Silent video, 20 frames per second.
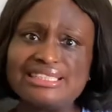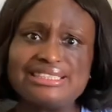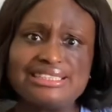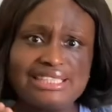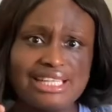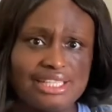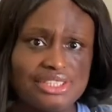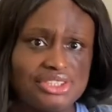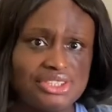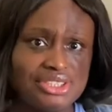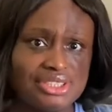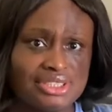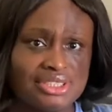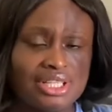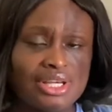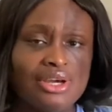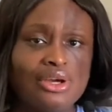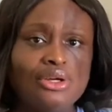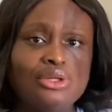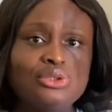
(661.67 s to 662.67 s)
stages.
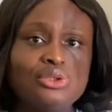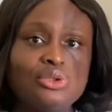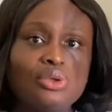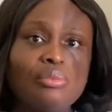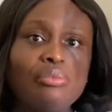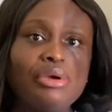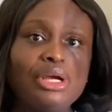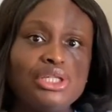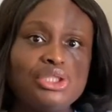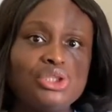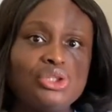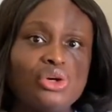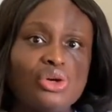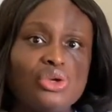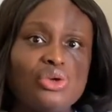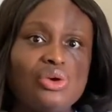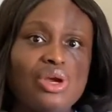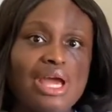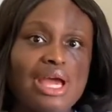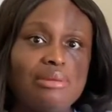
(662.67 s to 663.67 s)
So make sure
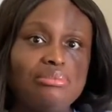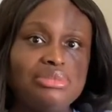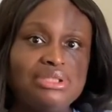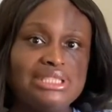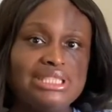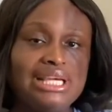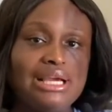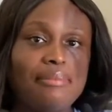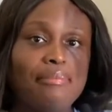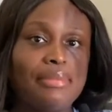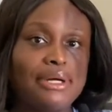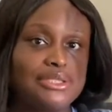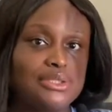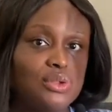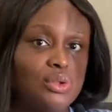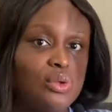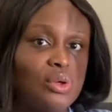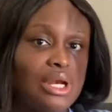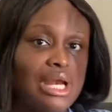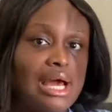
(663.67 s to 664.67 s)
you empty a
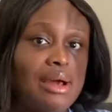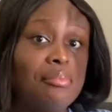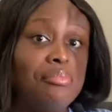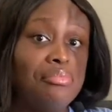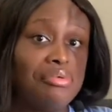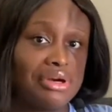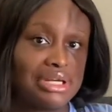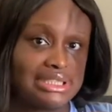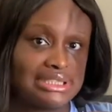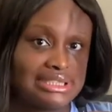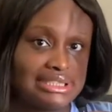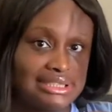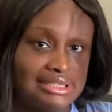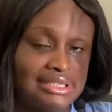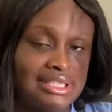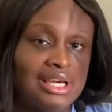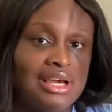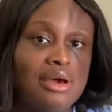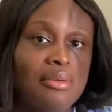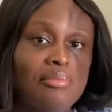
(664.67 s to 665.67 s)
particular
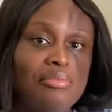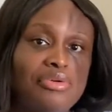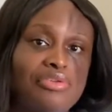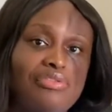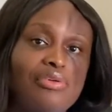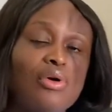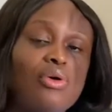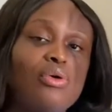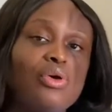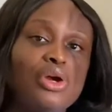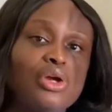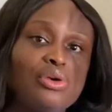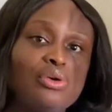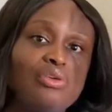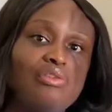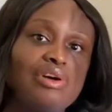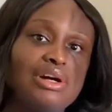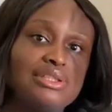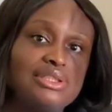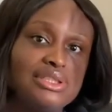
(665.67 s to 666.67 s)
breast before going
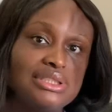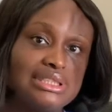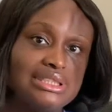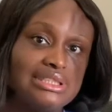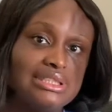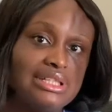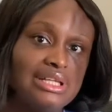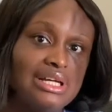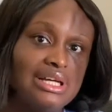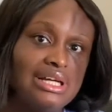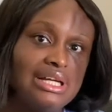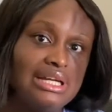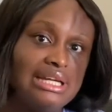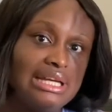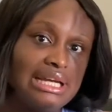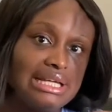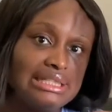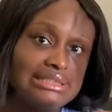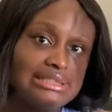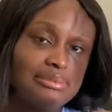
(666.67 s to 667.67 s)
over to the
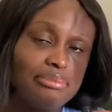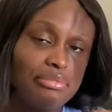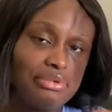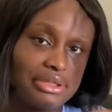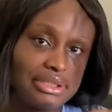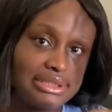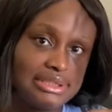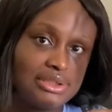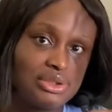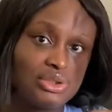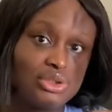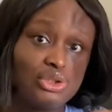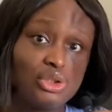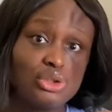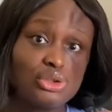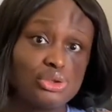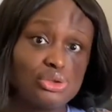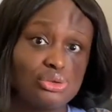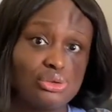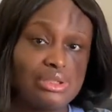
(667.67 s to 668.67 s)
next breast,
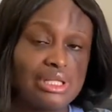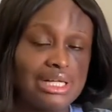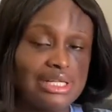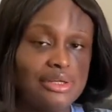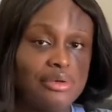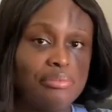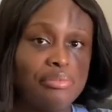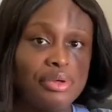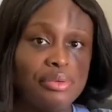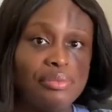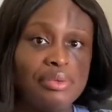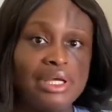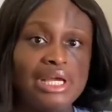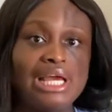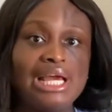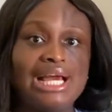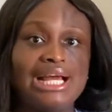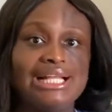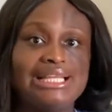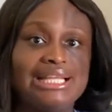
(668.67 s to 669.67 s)
just so that your baby
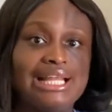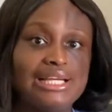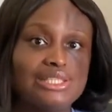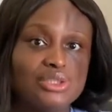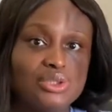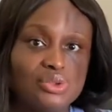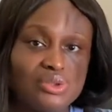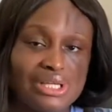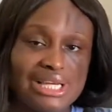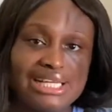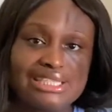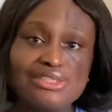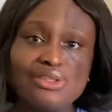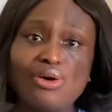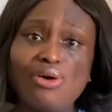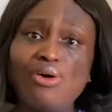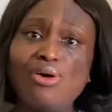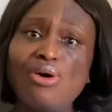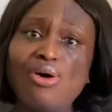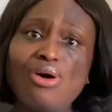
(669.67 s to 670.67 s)
tends to get
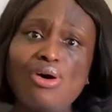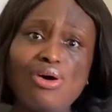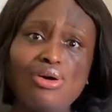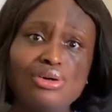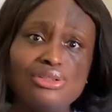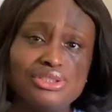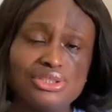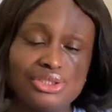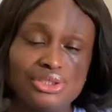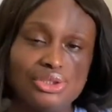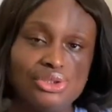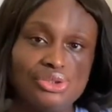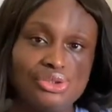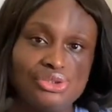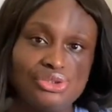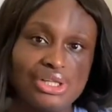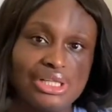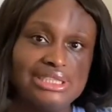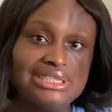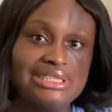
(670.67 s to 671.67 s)
all the
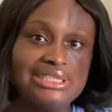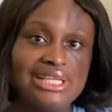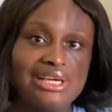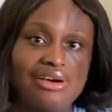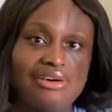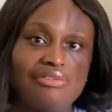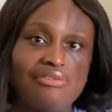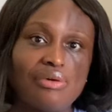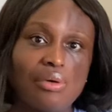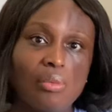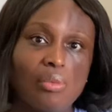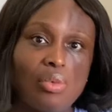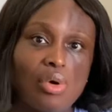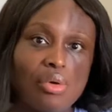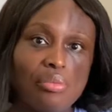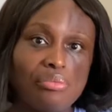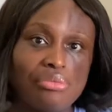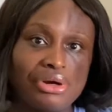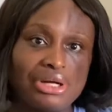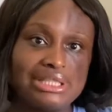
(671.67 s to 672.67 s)
nutrients from
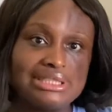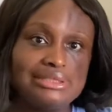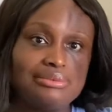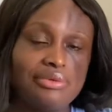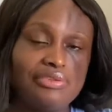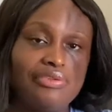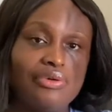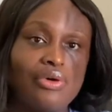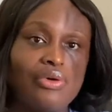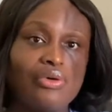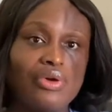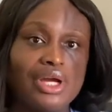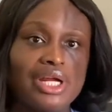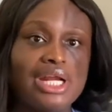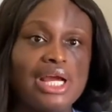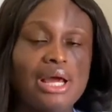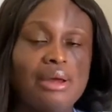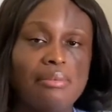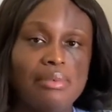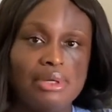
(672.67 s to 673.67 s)
one breast before going.
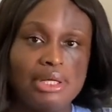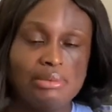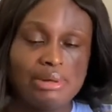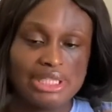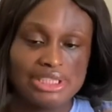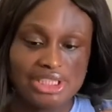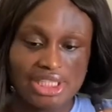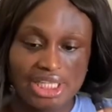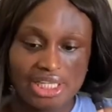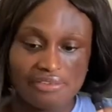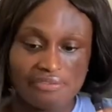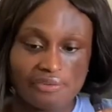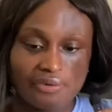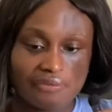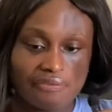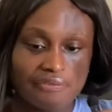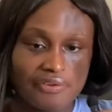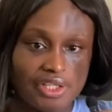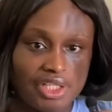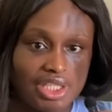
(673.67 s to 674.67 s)
Imagine if
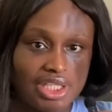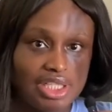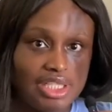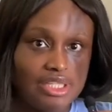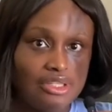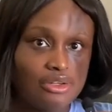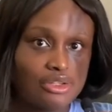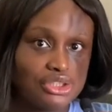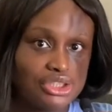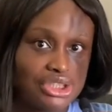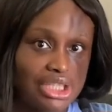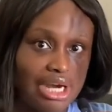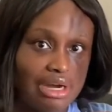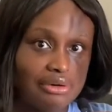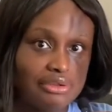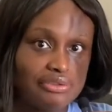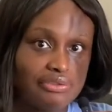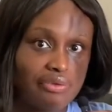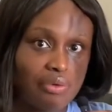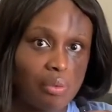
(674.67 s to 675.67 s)
you're feeding your
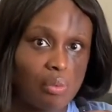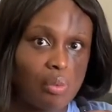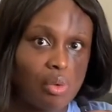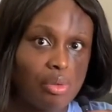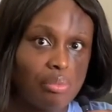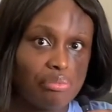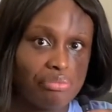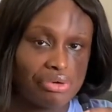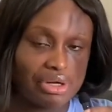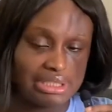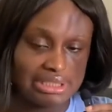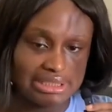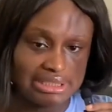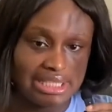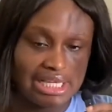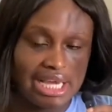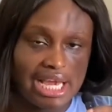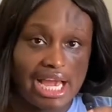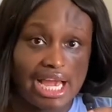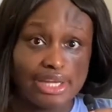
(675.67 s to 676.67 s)
child from one breast
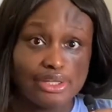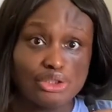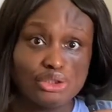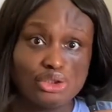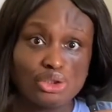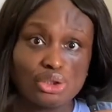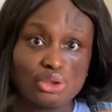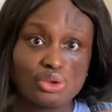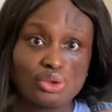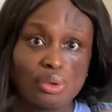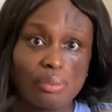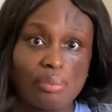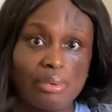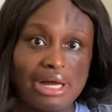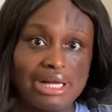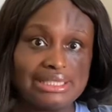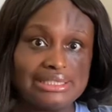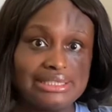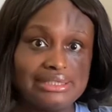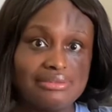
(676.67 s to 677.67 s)
and you just stop
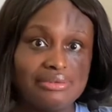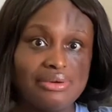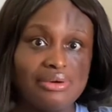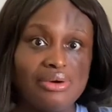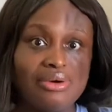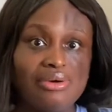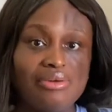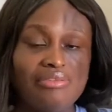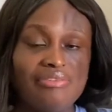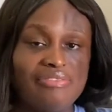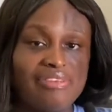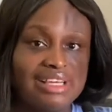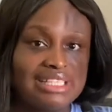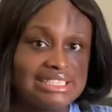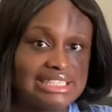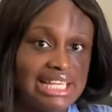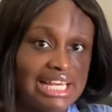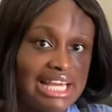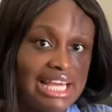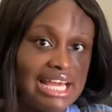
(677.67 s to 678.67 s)
at the
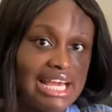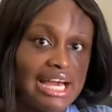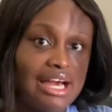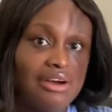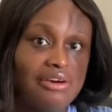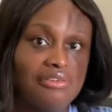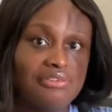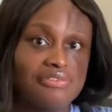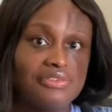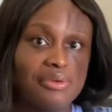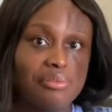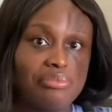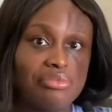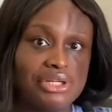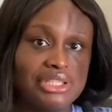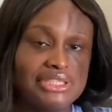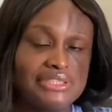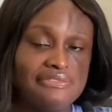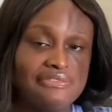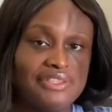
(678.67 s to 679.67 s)
first layer of the
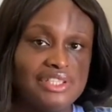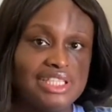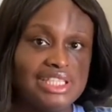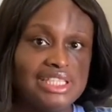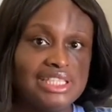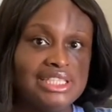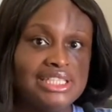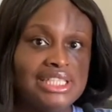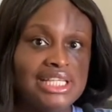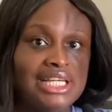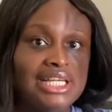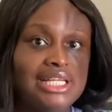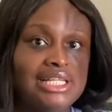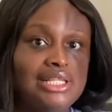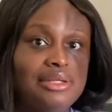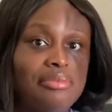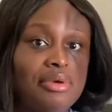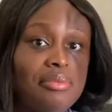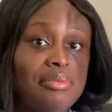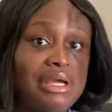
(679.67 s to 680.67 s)
breastfeeding.
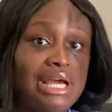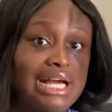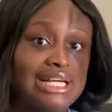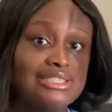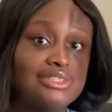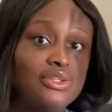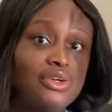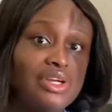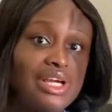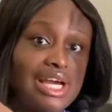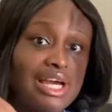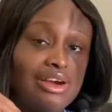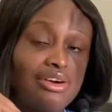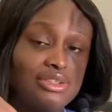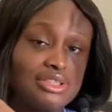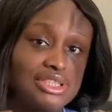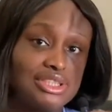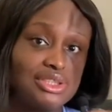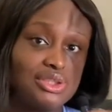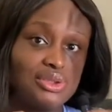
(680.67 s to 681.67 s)
The baby has not yet
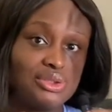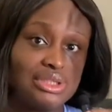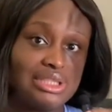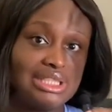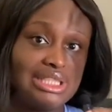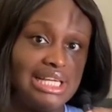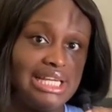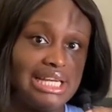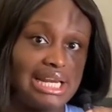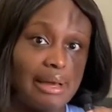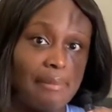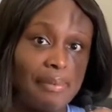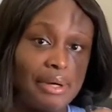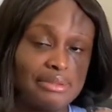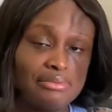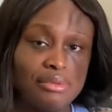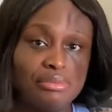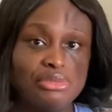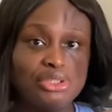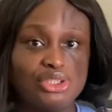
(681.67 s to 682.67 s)
gotten to the inner
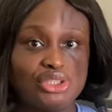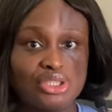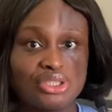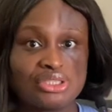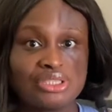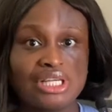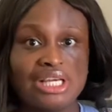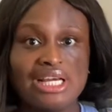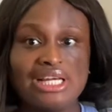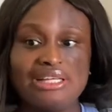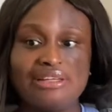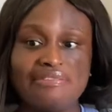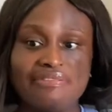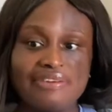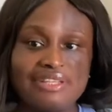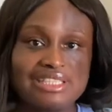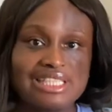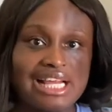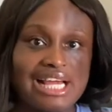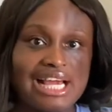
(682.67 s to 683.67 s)
part. Maybe just the
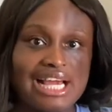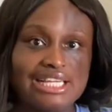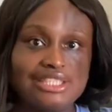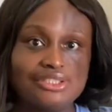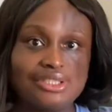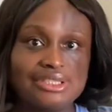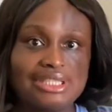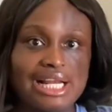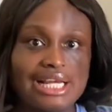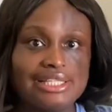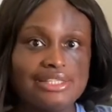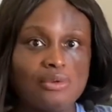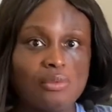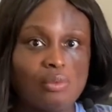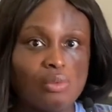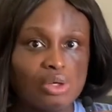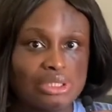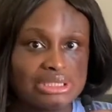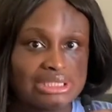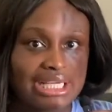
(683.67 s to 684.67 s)
first layer is just like the
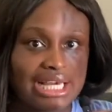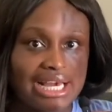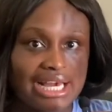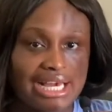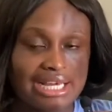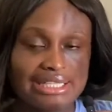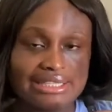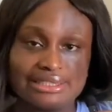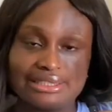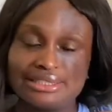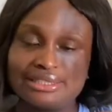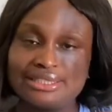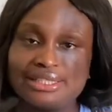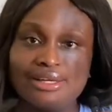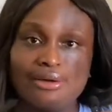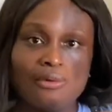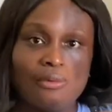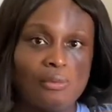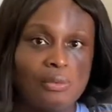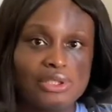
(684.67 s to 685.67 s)
water and
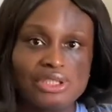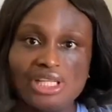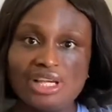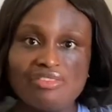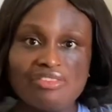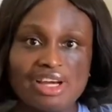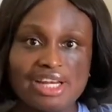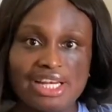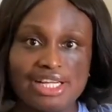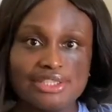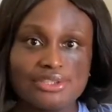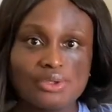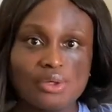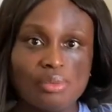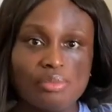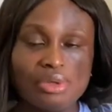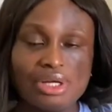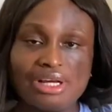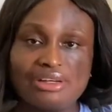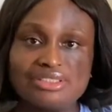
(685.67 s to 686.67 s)
whatever that is
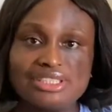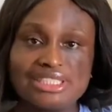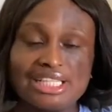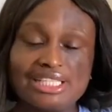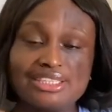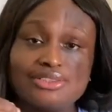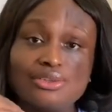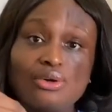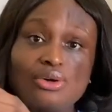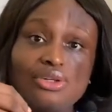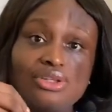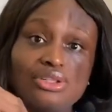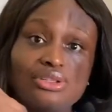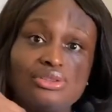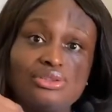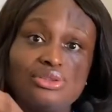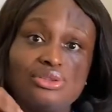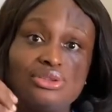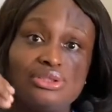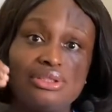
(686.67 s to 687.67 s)
coming out. It hasn't gone
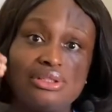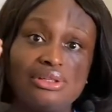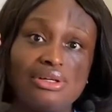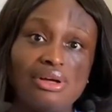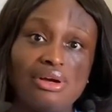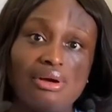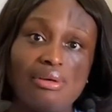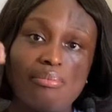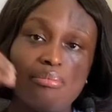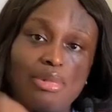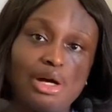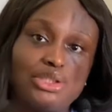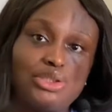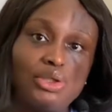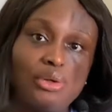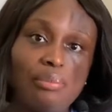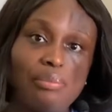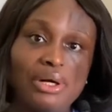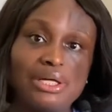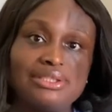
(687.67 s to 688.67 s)
to the
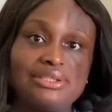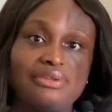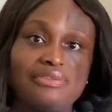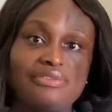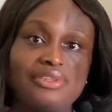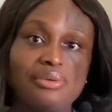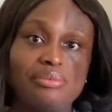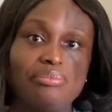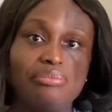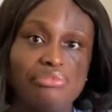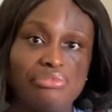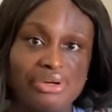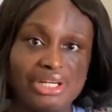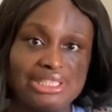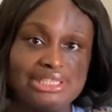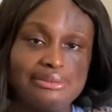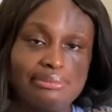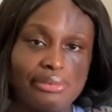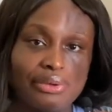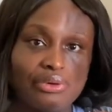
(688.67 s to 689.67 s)
mature part of the
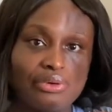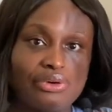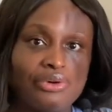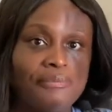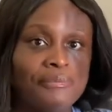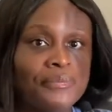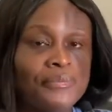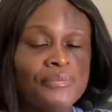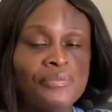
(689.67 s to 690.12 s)
breast milk.